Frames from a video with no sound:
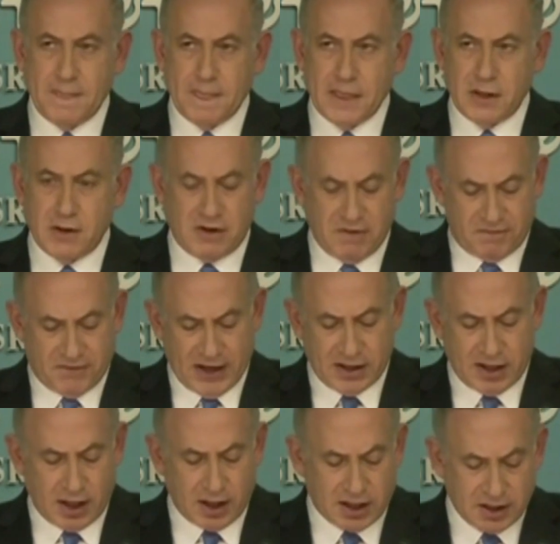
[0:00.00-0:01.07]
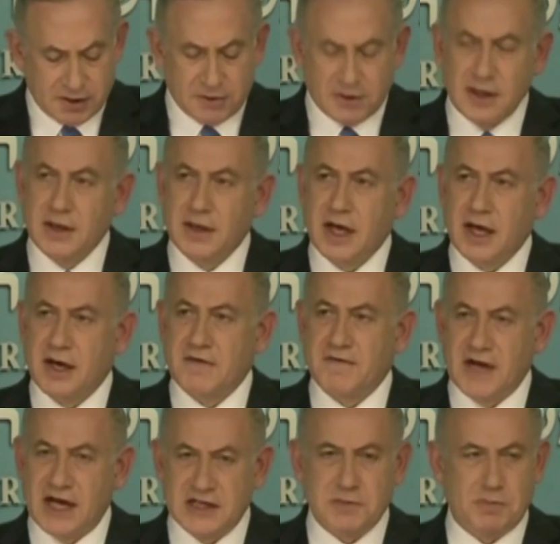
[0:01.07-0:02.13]
to defend our country and
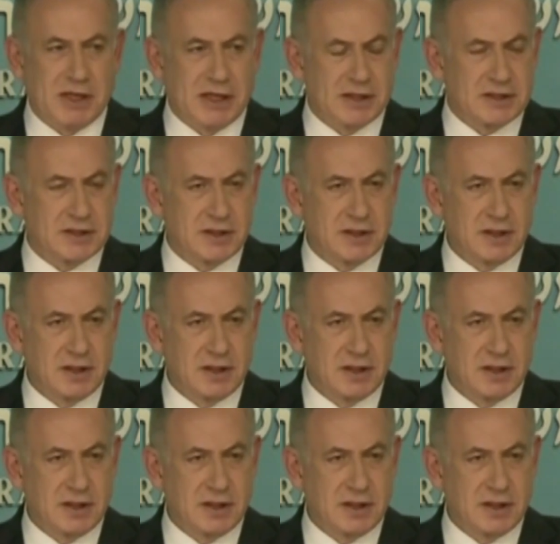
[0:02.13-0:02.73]
advance peace.